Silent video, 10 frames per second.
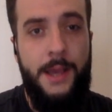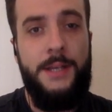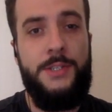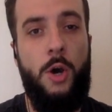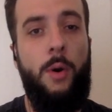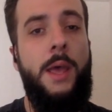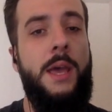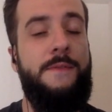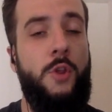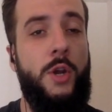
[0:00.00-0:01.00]
So
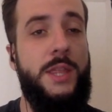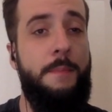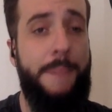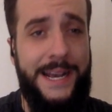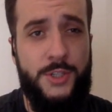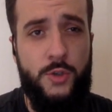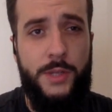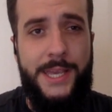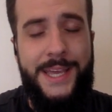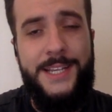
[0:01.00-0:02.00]
if you look at the Master
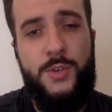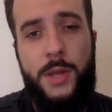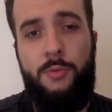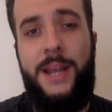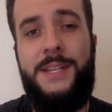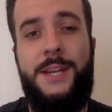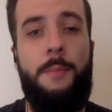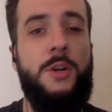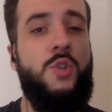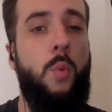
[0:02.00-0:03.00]
League, it is ranked
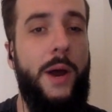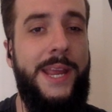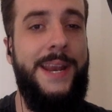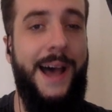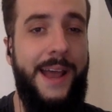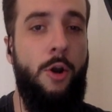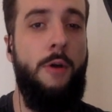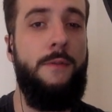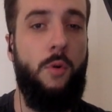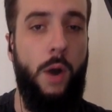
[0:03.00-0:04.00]
number 29
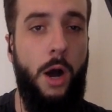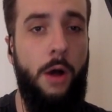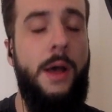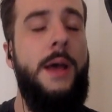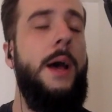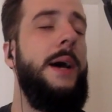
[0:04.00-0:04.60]
overall.